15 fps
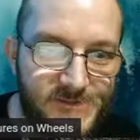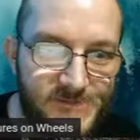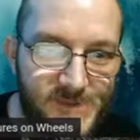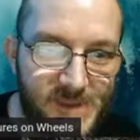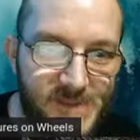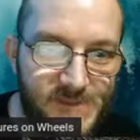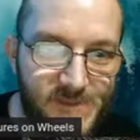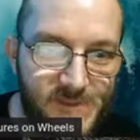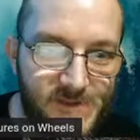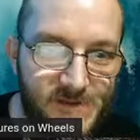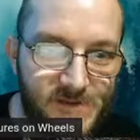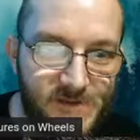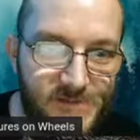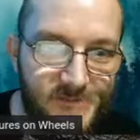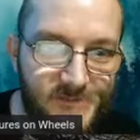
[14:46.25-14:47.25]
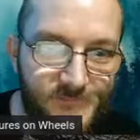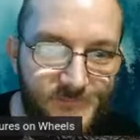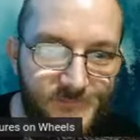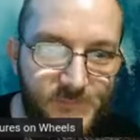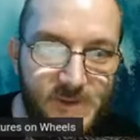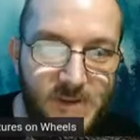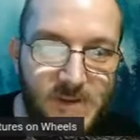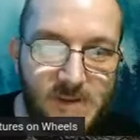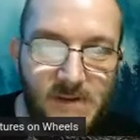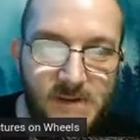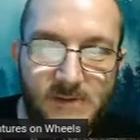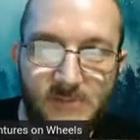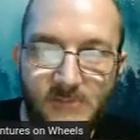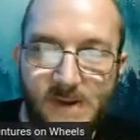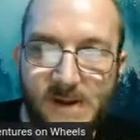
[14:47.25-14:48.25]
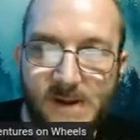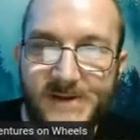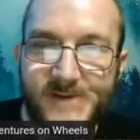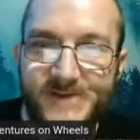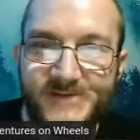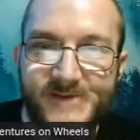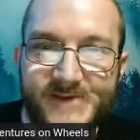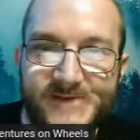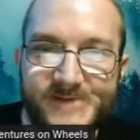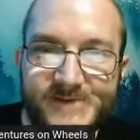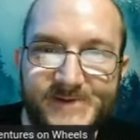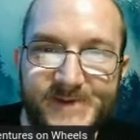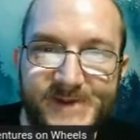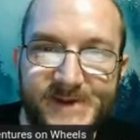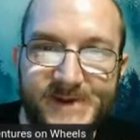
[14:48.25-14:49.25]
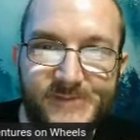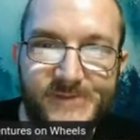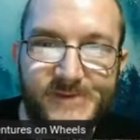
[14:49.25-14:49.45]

is that little monetization tab.